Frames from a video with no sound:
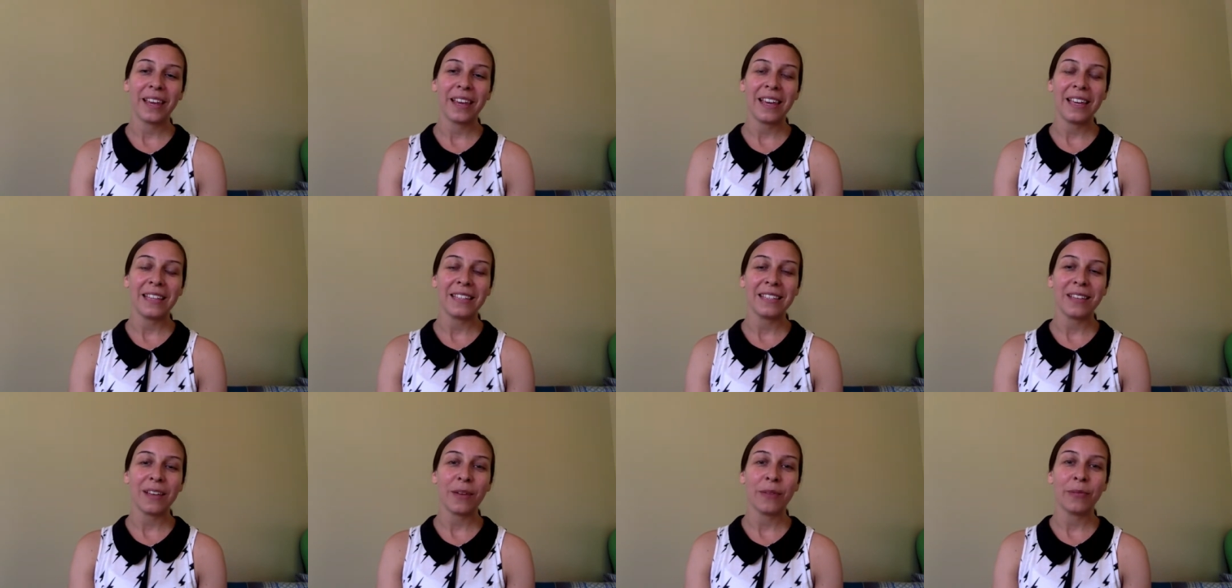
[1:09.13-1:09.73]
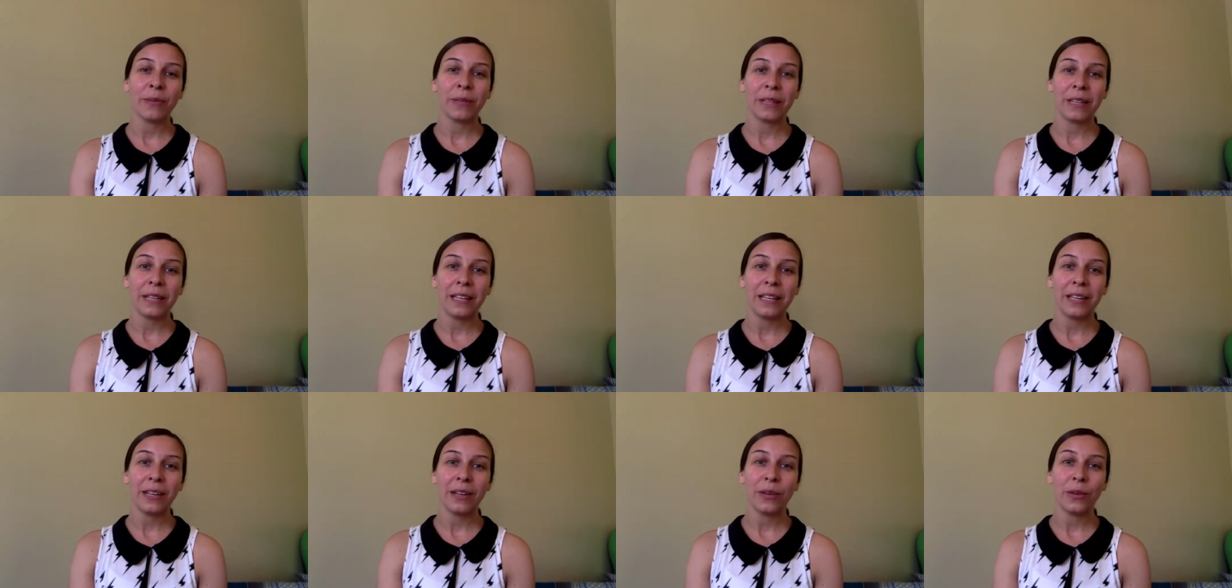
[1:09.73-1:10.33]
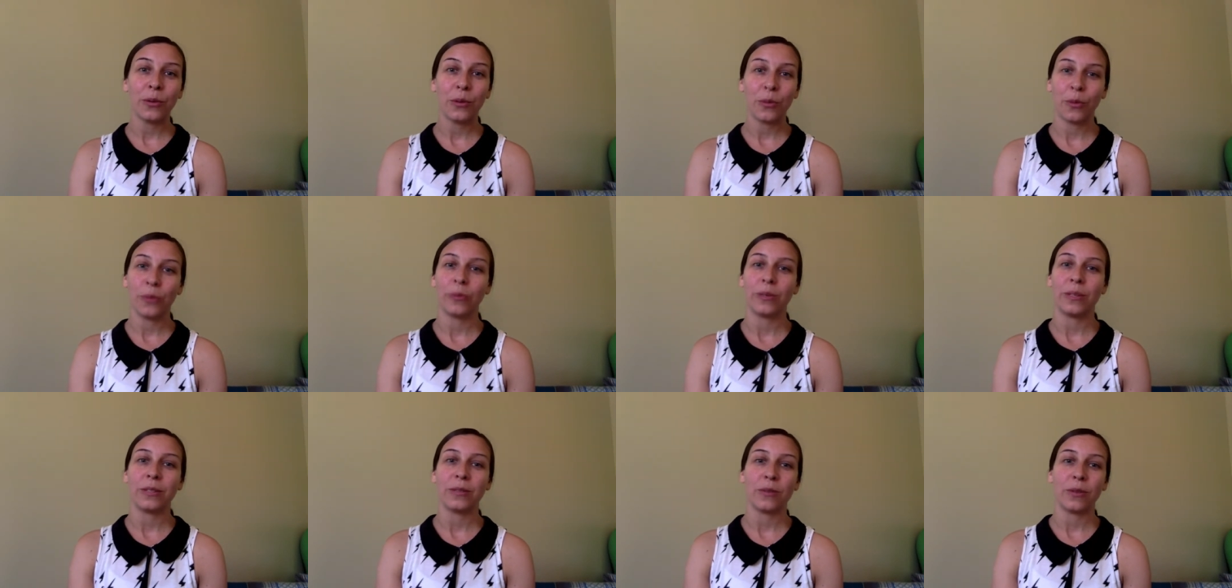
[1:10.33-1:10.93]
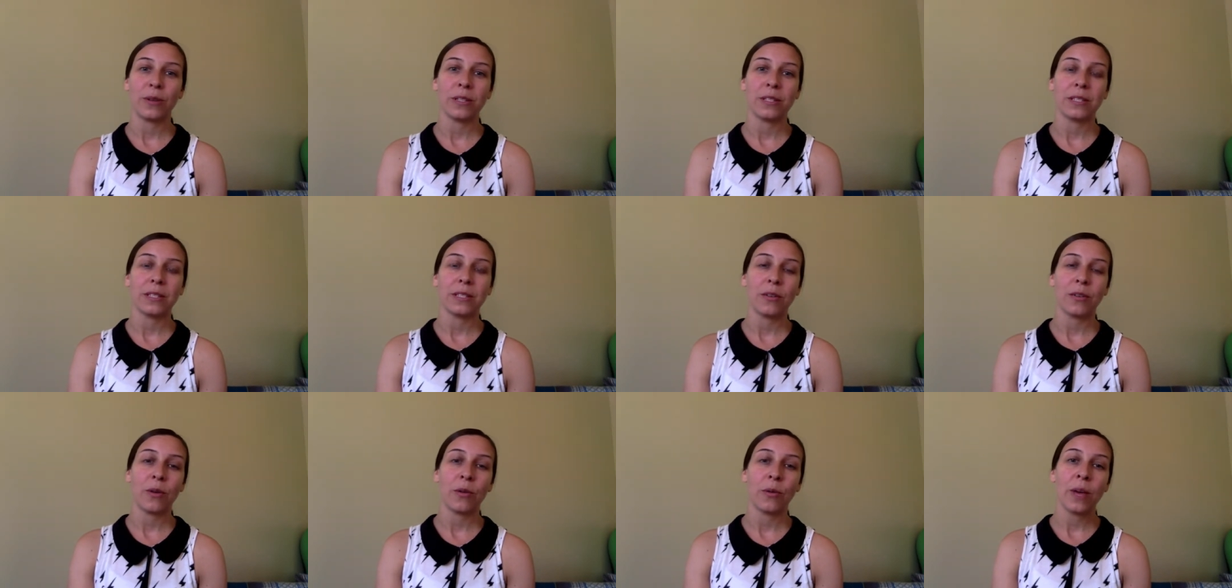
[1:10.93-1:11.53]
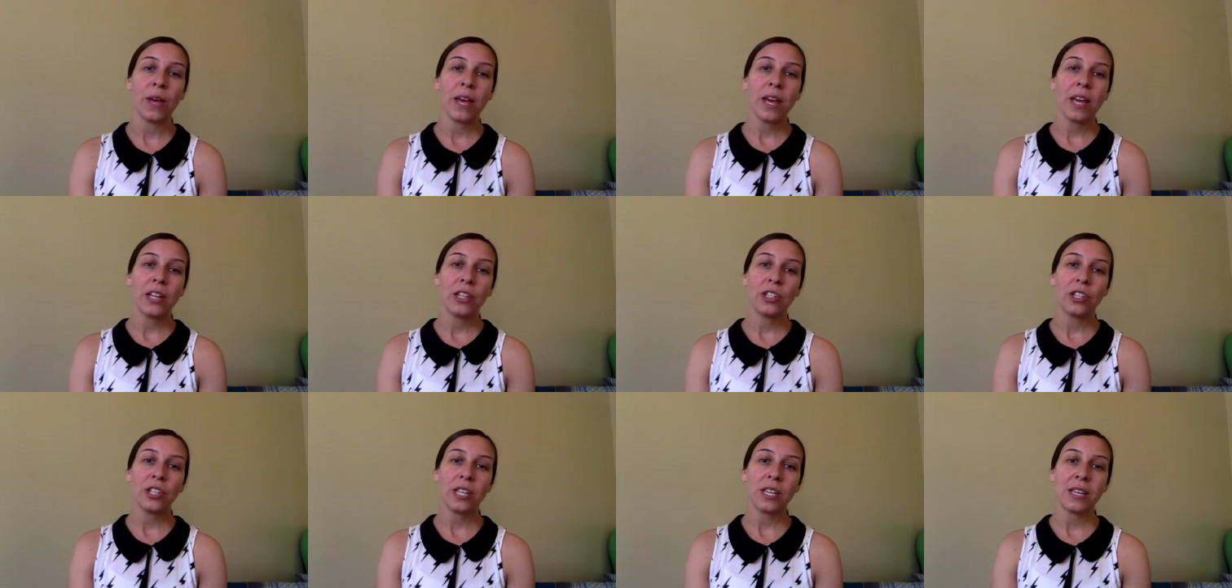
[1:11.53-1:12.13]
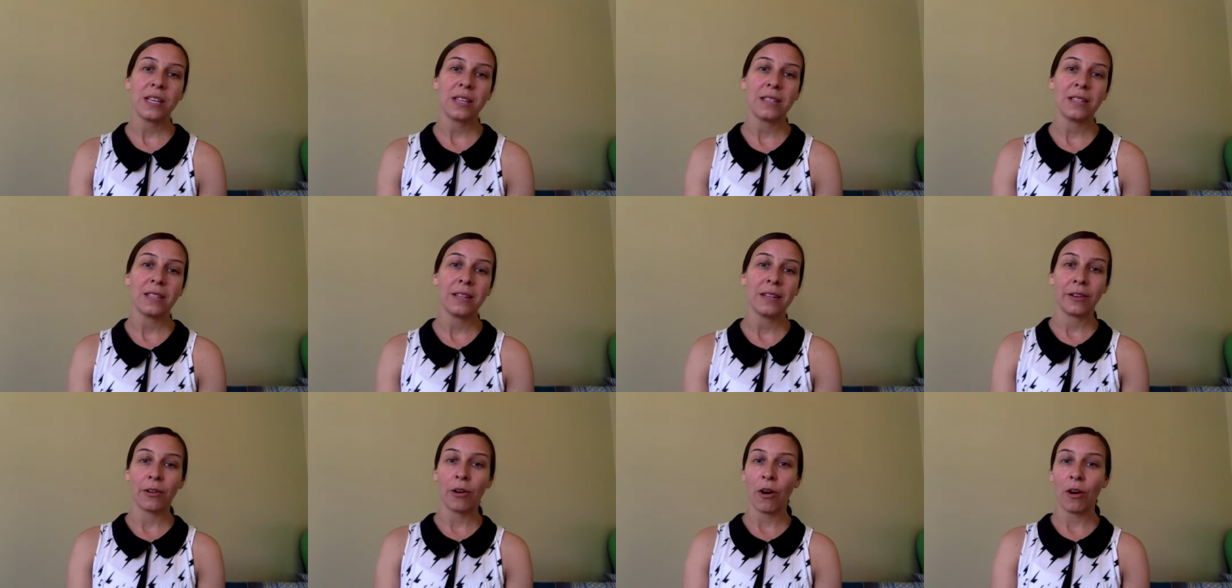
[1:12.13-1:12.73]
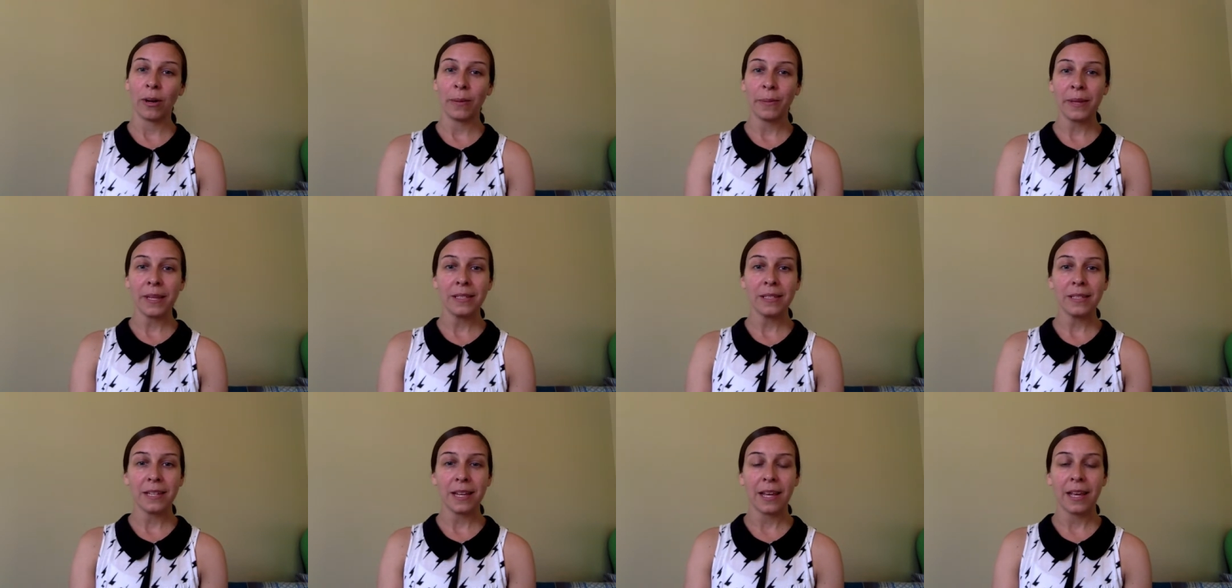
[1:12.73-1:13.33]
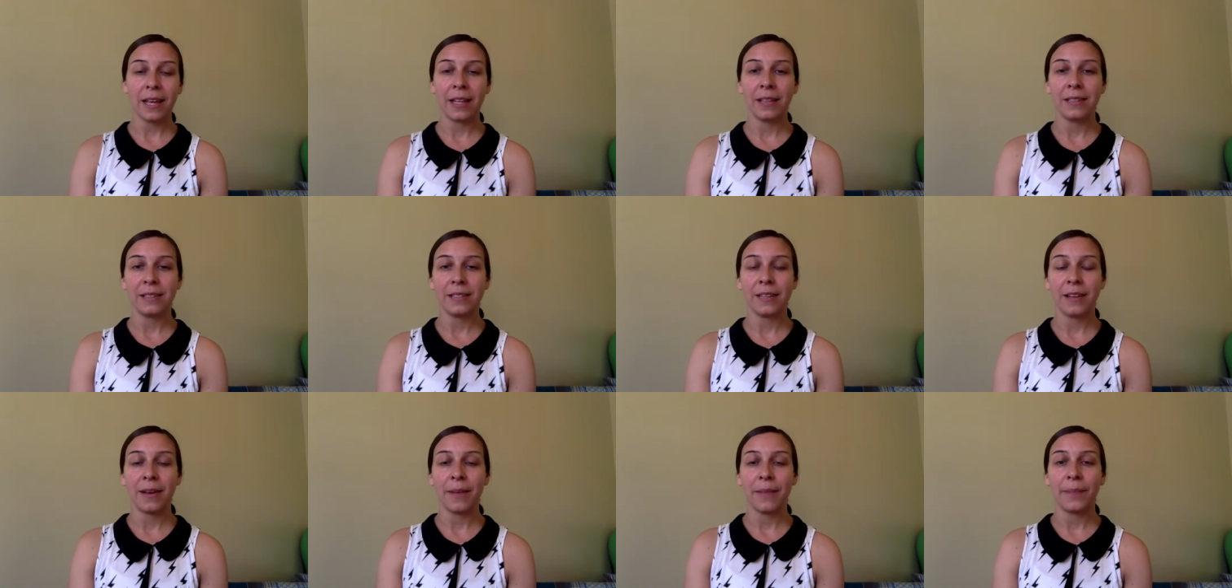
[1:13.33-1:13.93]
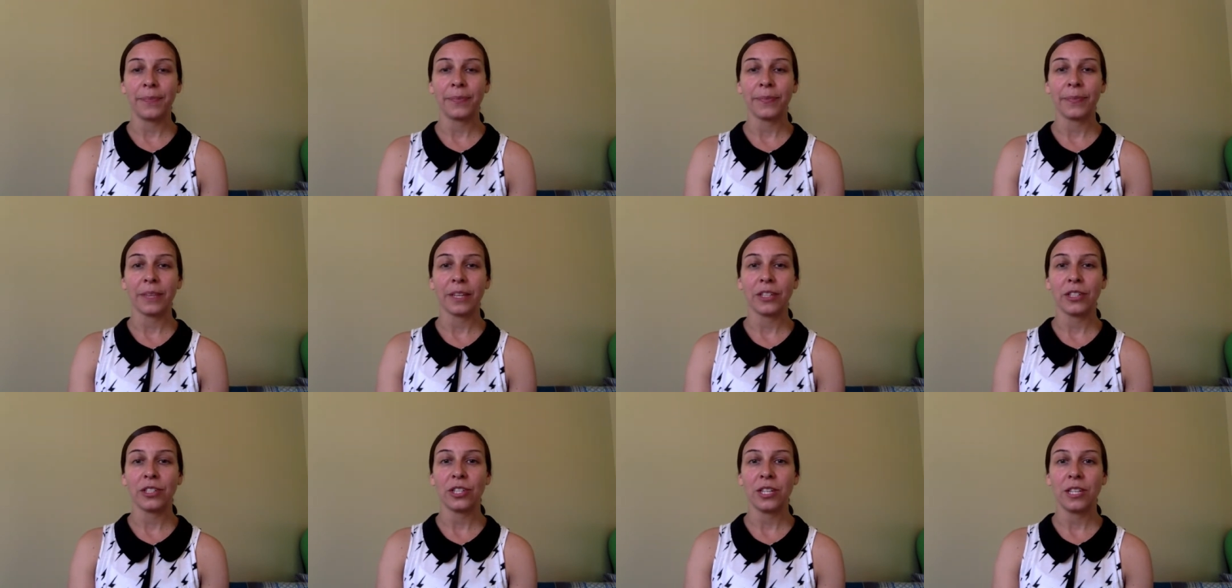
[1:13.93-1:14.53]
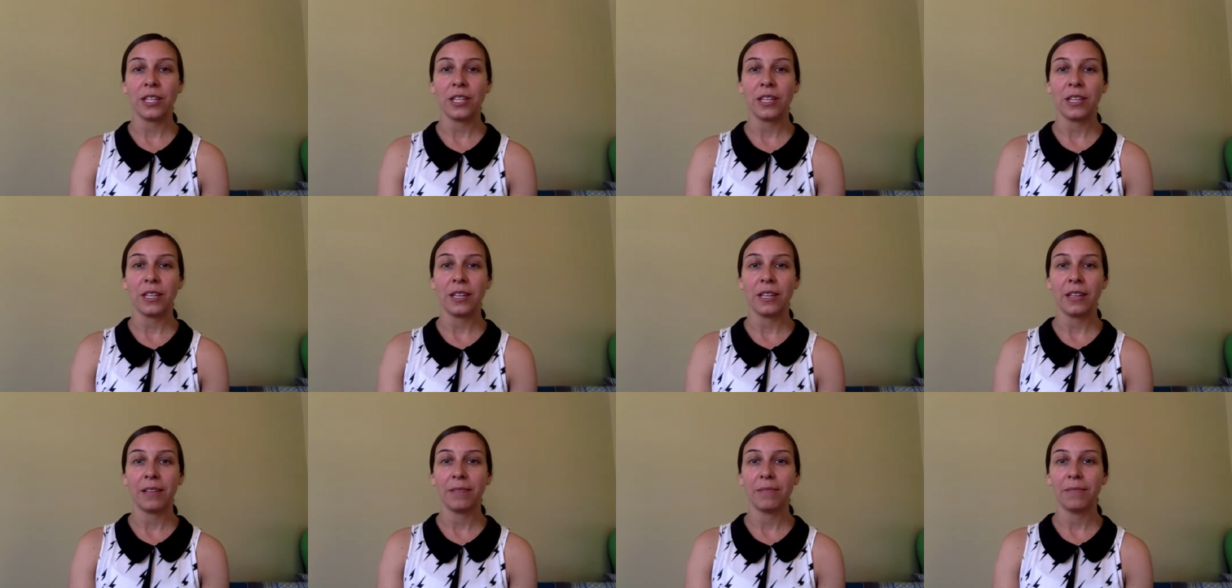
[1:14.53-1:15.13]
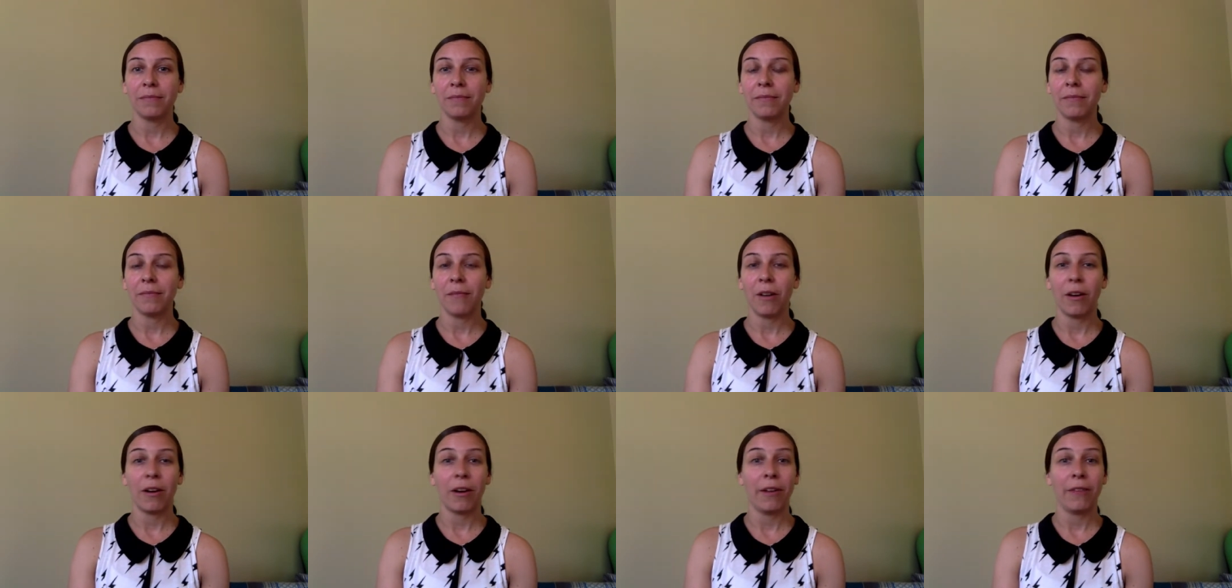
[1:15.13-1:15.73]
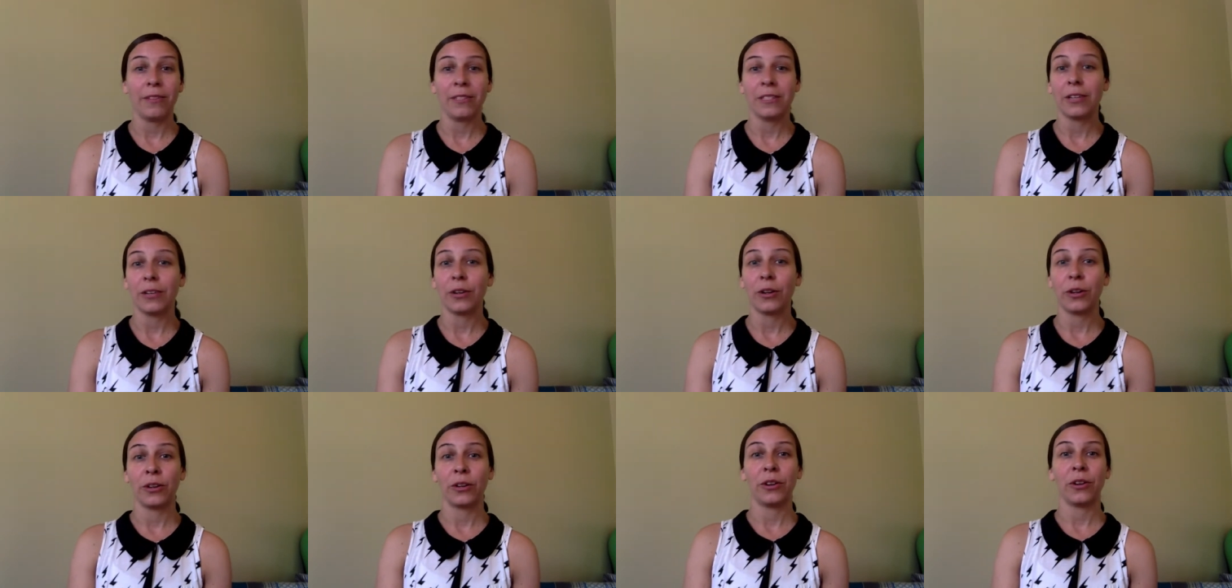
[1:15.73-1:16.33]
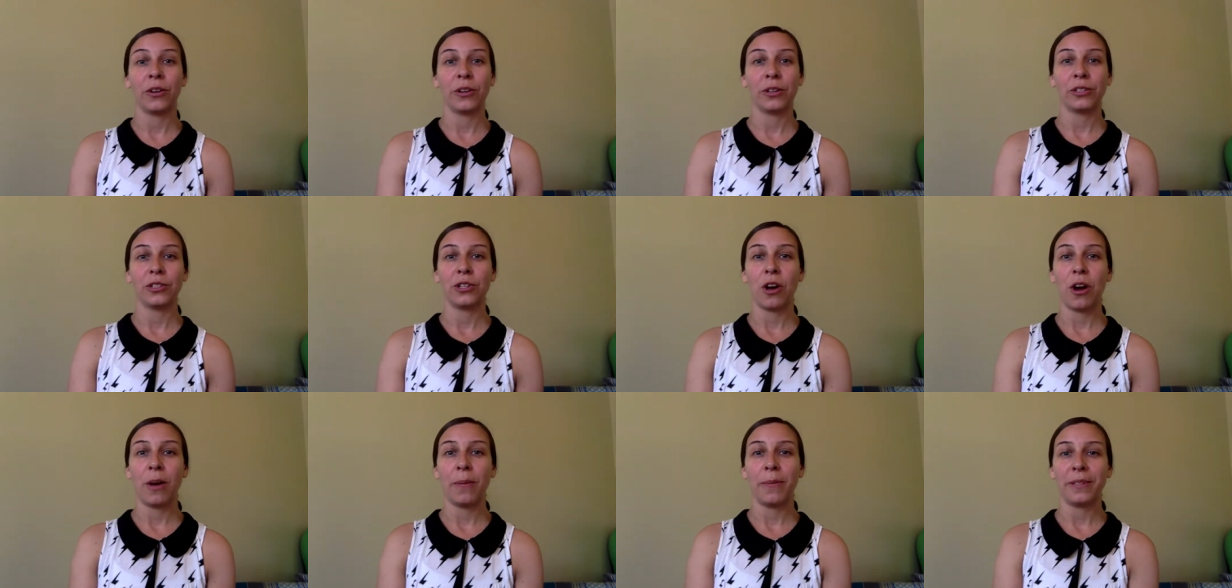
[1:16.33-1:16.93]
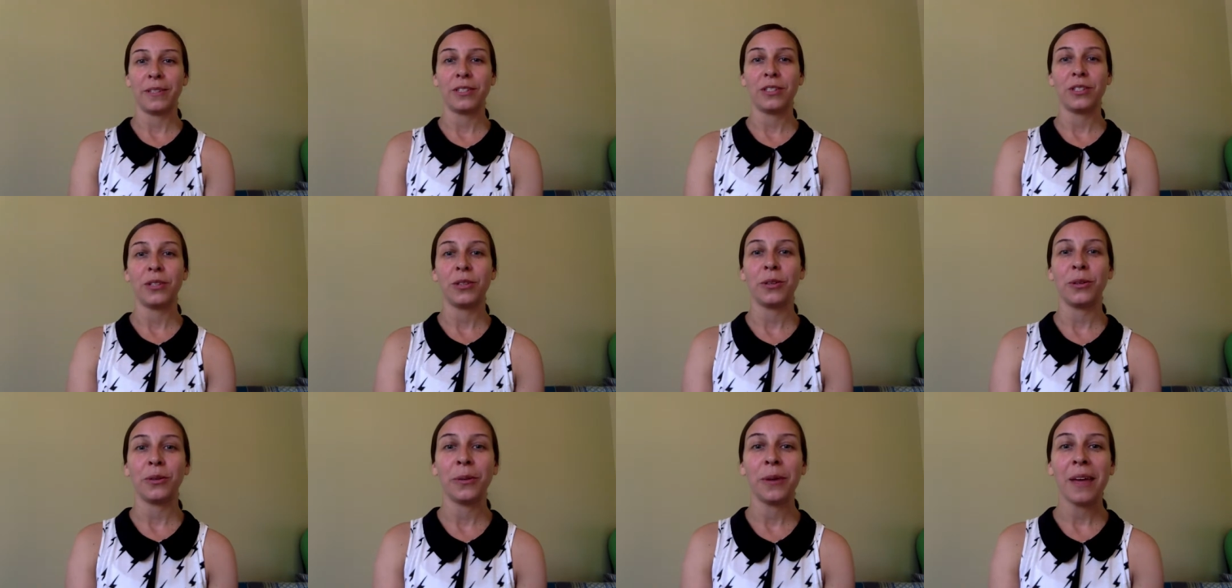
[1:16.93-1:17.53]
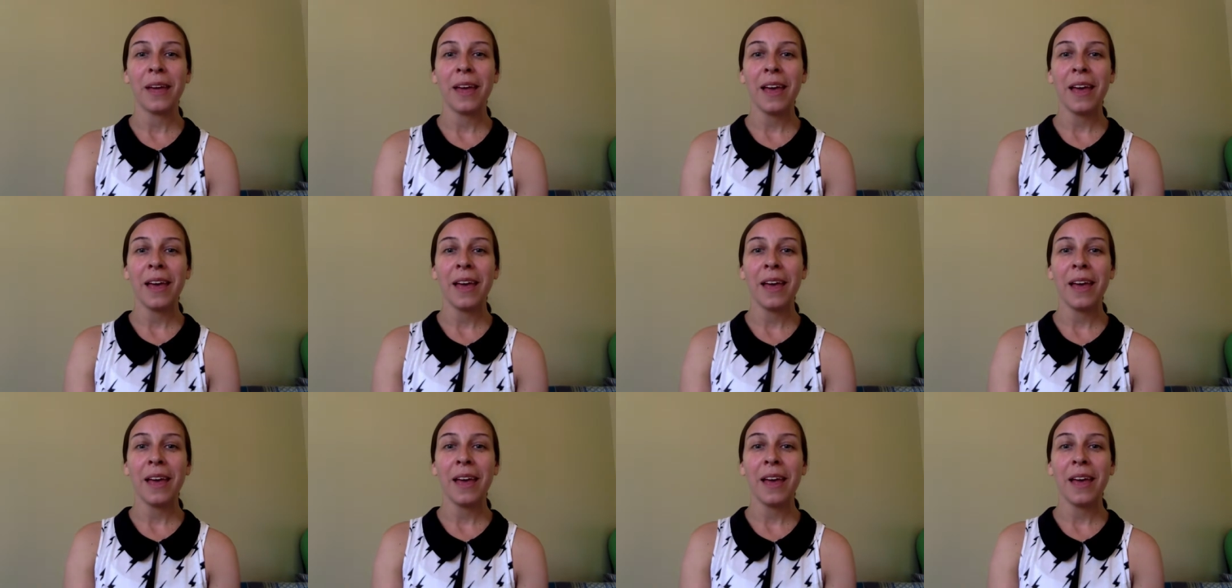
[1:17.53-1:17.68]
it's a really cool resource. So she is an economist, and she, obviously her job is to